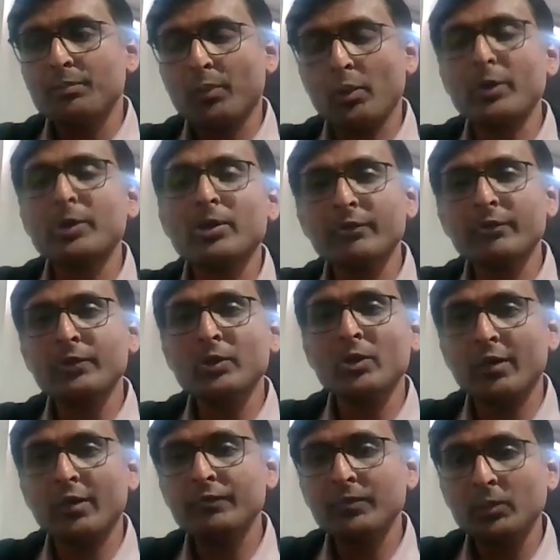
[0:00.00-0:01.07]
point of view
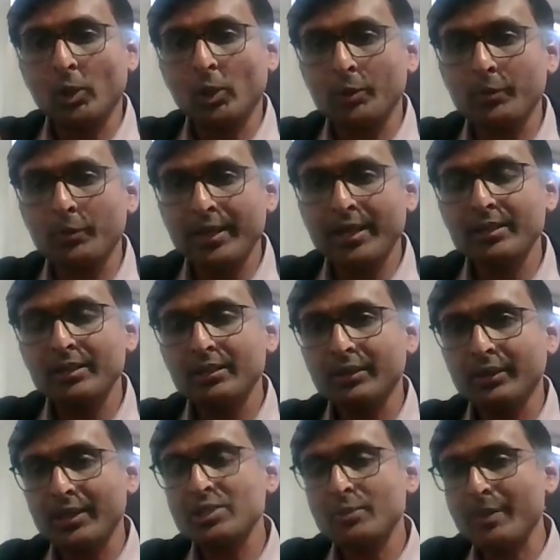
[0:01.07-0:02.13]
of corporate
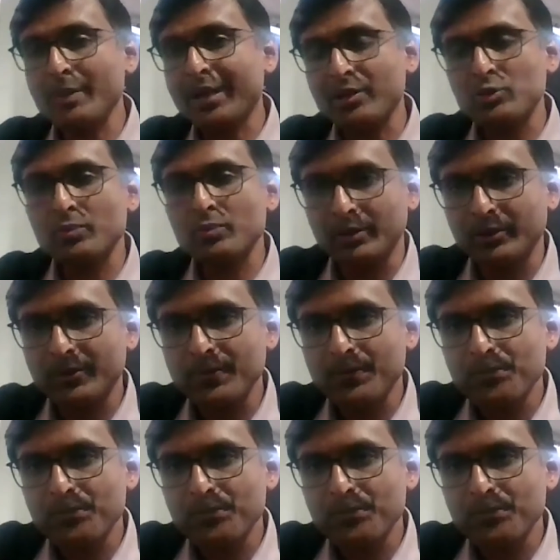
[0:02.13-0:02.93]
risk management.